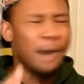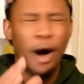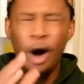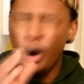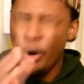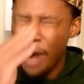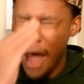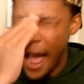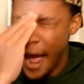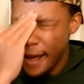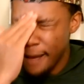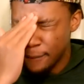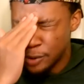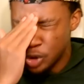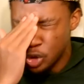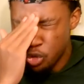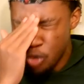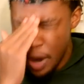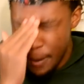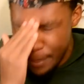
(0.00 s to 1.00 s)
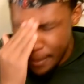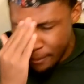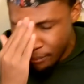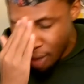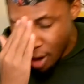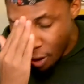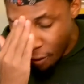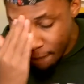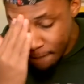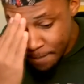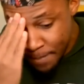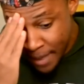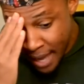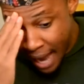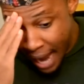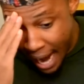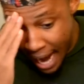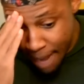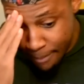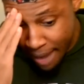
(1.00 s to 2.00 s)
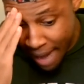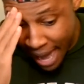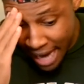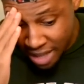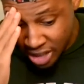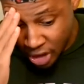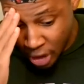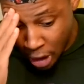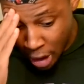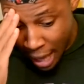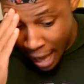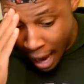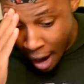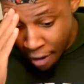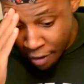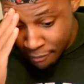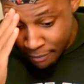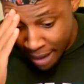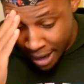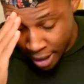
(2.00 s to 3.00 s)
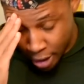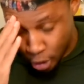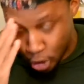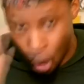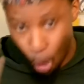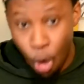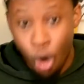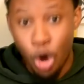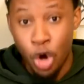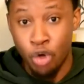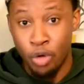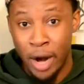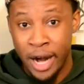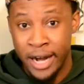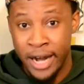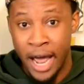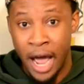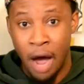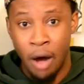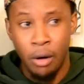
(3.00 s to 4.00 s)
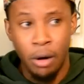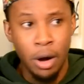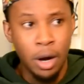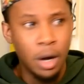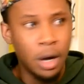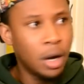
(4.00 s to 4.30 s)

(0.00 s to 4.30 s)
Hold, I am tripping, bro. I'm actually out of my gourd right now.